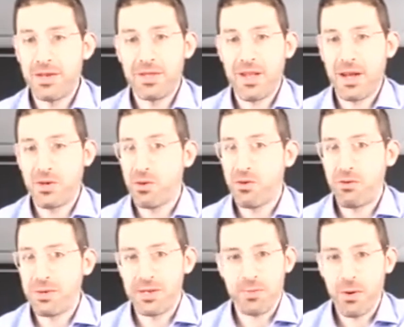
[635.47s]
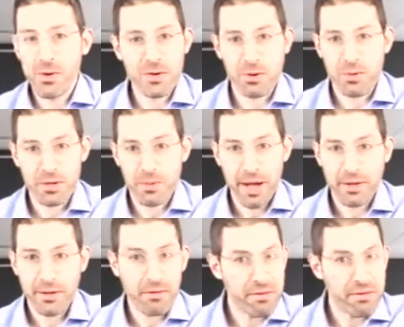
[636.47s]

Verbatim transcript: just not true from a spiritual perspective.